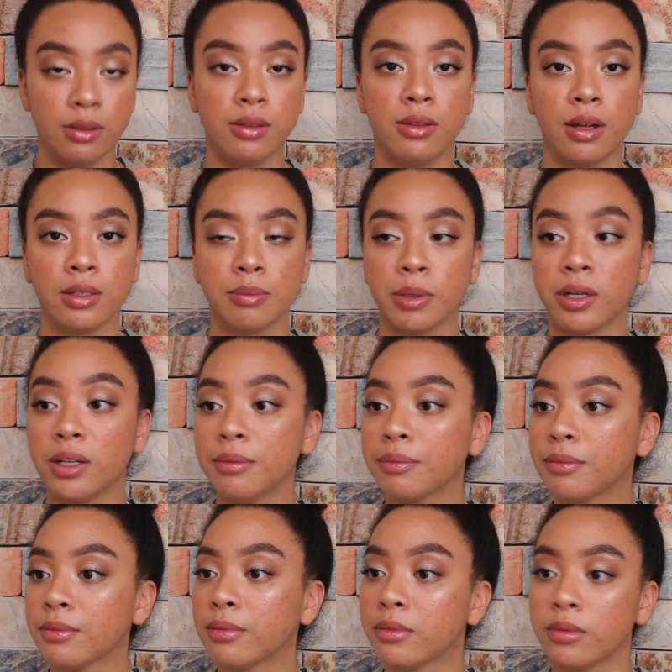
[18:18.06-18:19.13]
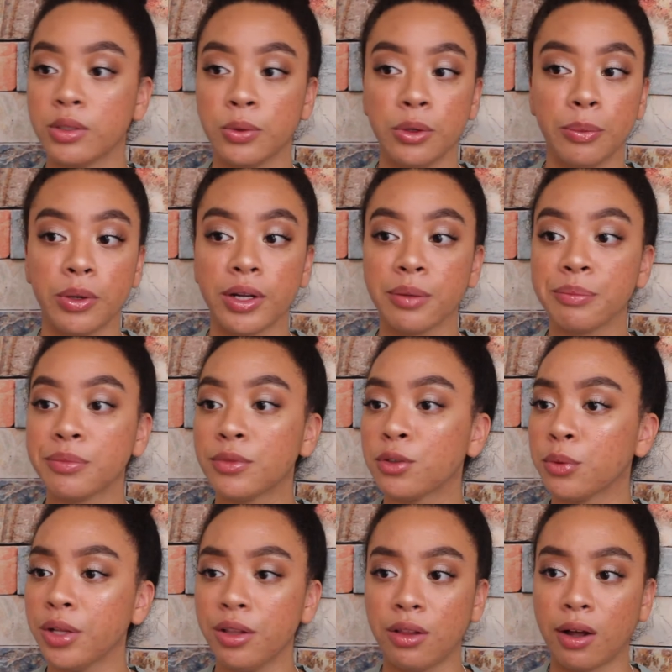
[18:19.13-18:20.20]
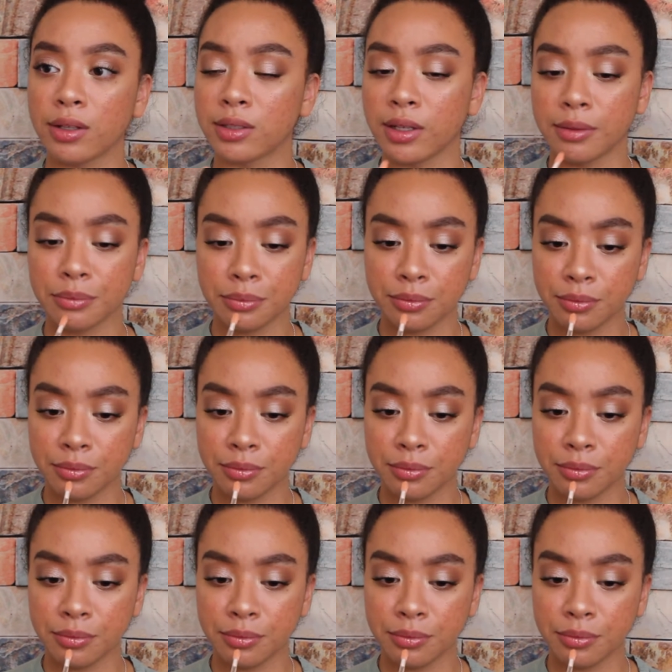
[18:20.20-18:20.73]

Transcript: That's pretty. It's really pretty. It's really glossy.